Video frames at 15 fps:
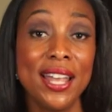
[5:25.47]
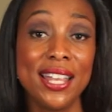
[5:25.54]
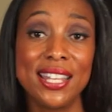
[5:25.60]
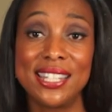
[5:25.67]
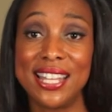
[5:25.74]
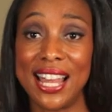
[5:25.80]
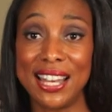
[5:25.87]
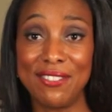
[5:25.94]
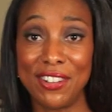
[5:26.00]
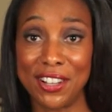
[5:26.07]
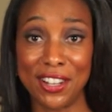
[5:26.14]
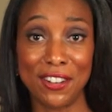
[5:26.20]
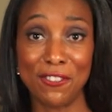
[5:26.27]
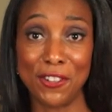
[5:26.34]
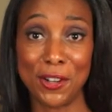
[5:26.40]
It's not even
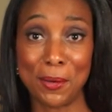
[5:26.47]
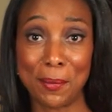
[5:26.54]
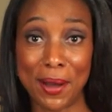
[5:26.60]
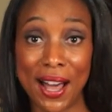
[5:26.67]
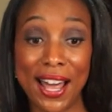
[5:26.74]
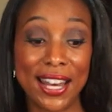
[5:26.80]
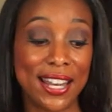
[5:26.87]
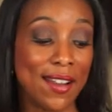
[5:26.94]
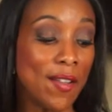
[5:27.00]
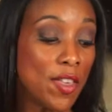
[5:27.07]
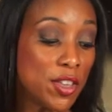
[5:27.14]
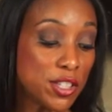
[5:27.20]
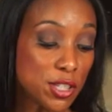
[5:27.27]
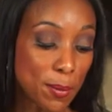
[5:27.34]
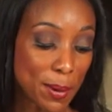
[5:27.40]
good for your body.
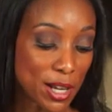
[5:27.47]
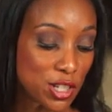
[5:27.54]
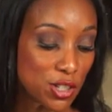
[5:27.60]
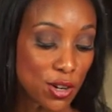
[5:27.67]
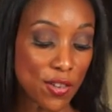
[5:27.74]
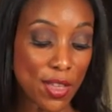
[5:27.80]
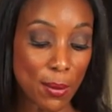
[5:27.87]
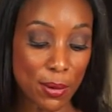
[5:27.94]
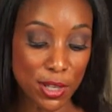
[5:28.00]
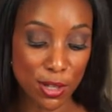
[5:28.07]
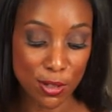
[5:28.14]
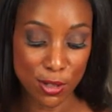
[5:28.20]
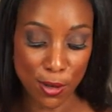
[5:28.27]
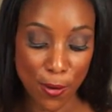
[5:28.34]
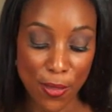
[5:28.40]
So make sure that when
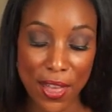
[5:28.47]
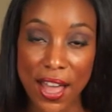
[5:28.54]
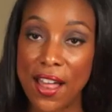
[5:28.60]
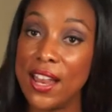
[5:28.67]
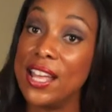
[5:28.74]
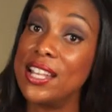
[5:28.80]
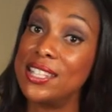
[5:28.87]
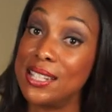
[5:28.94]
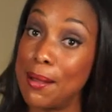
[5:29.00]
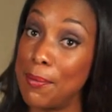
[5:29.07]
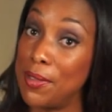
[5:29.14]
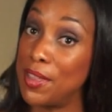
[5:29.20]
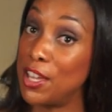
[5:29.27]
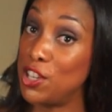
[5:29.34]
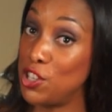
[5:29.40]
you do that, it's
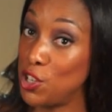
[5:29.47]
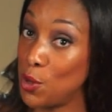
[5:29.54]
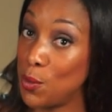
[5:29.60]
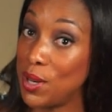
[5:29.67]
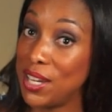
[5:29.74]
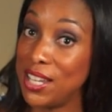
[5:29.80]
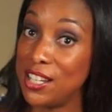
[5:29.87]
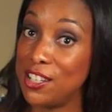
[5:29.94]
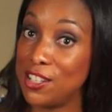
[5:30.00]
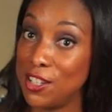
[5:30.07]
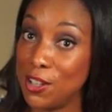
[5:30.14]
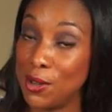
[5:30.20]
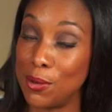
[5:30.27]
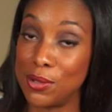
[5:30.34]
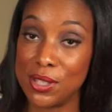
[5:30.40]
something that you would eat
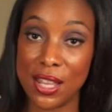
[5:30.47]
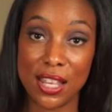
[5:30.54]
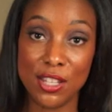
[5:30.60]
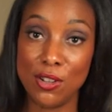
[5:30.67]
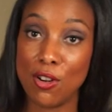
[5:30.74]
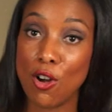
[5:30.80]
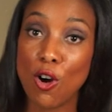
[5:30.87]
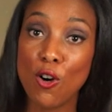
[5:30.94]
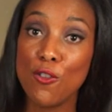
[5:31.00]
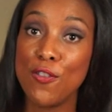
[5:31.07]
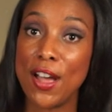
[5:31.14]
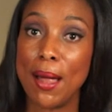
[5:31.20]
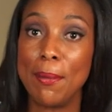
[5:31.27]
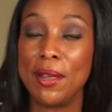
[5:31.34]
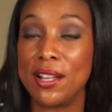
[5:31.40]
too, so that your whole
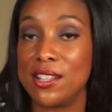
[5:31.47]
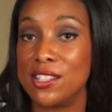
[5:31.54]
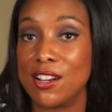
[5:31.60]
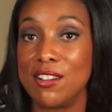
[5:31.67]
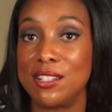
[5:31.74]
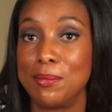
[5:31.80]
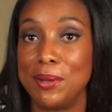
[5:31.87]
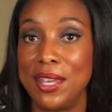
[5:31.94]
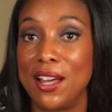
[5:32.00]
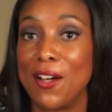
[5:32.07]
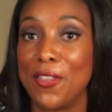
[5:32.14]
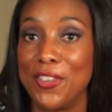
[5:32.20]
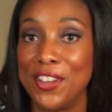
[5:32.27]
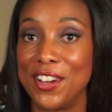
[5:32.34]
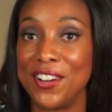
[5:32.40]
family can start to be
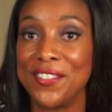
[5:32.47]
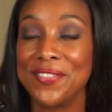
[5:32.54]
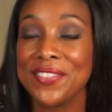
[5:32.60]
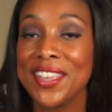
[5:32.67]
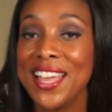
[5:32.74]
healthier.